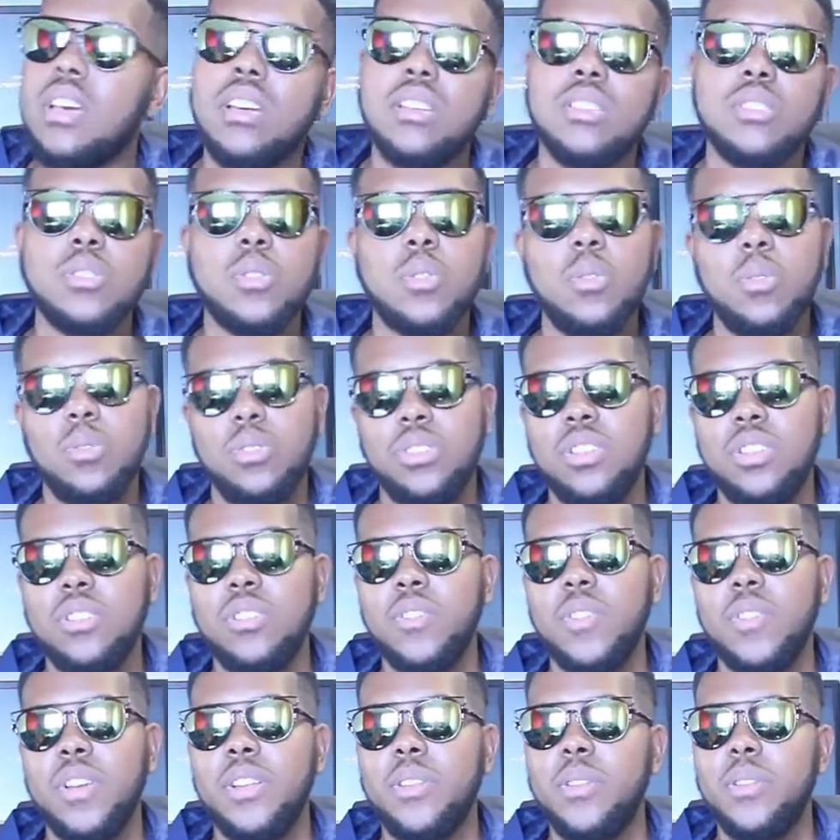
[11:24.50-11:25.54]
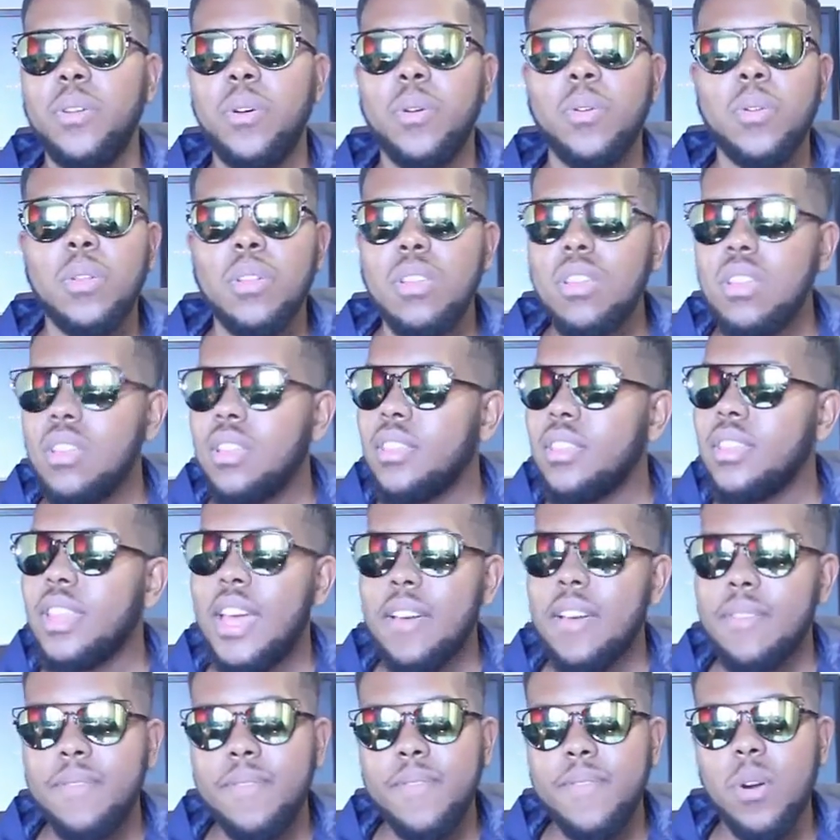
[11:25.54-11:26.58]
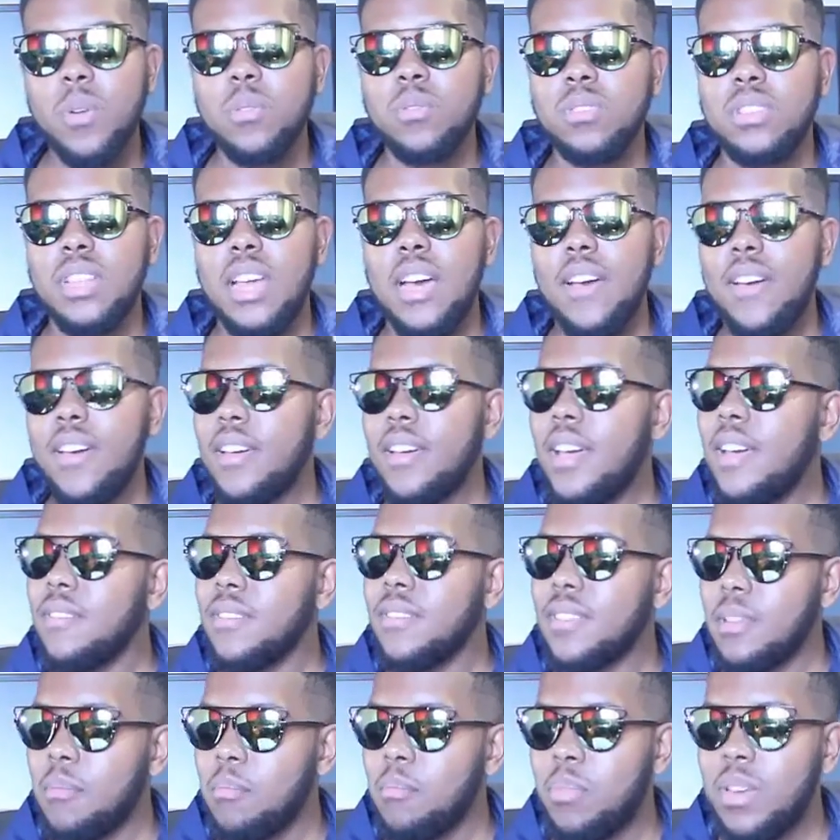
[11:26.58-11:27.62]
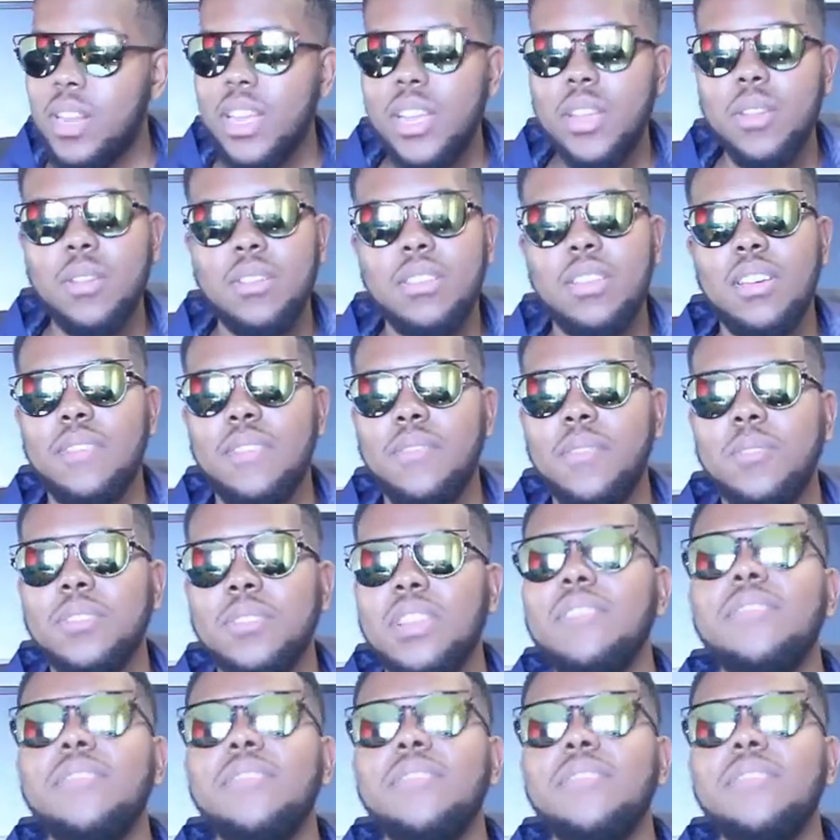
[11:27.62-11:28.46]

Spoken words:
school children, you know, they have phones now, having them play it on their phones.